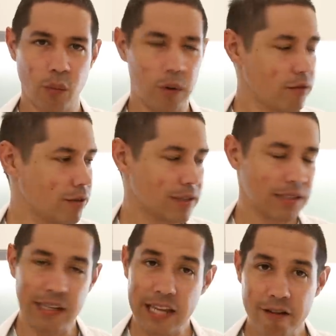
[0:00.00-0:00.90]
whether it's
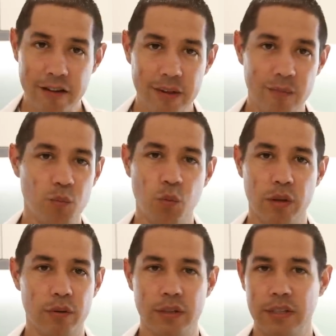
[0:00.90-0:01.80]
Stellarium,
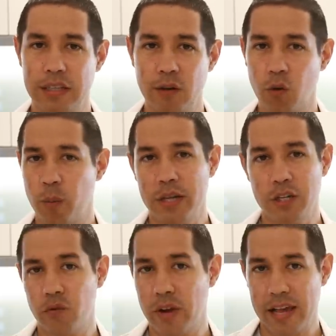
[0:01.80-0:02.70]
whether it's the
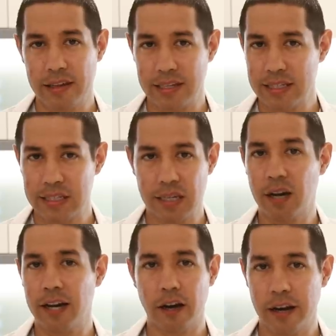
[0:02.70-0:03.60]
augmented reality
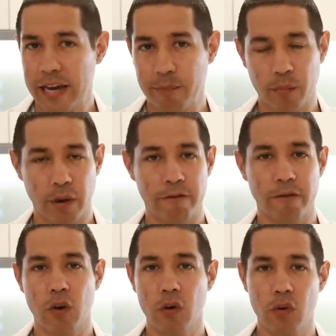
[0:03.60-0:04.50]
Sky Guide app on my
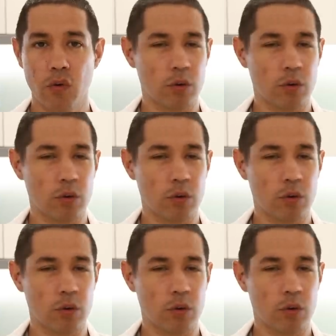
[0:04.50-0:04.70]
phone